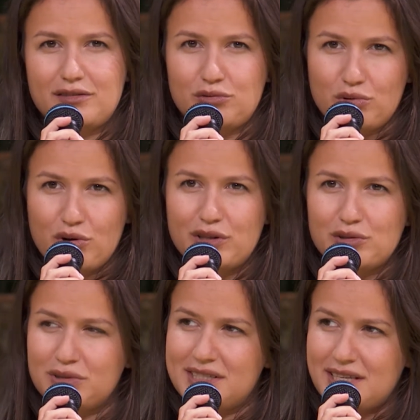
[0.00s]
to go
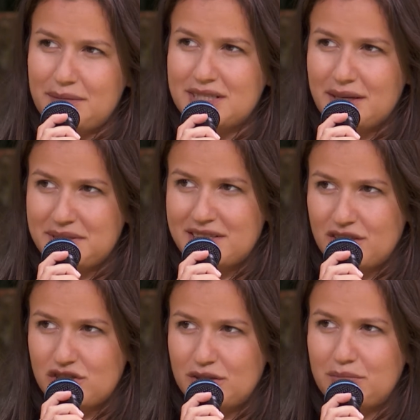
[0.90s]
into the same
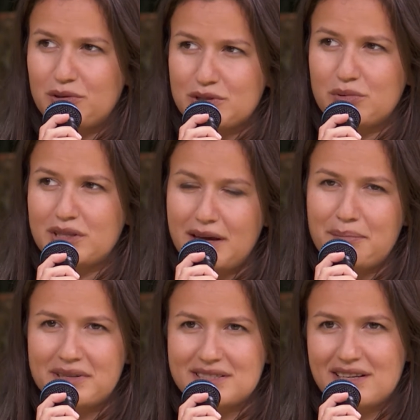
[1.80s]
substation, because what
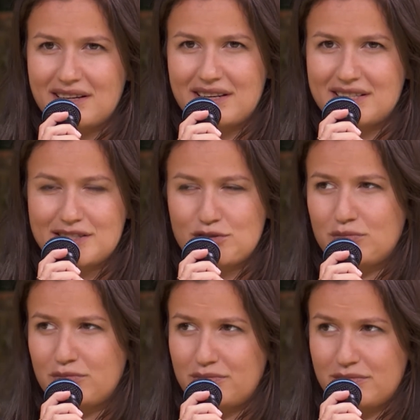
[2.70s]
happens, like, let's
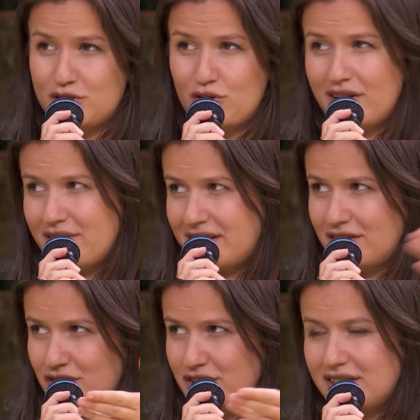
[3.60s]
assume solar
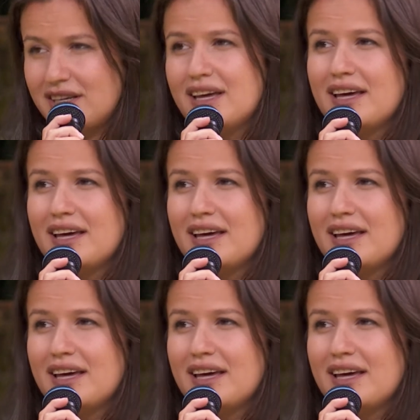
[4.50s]
energy,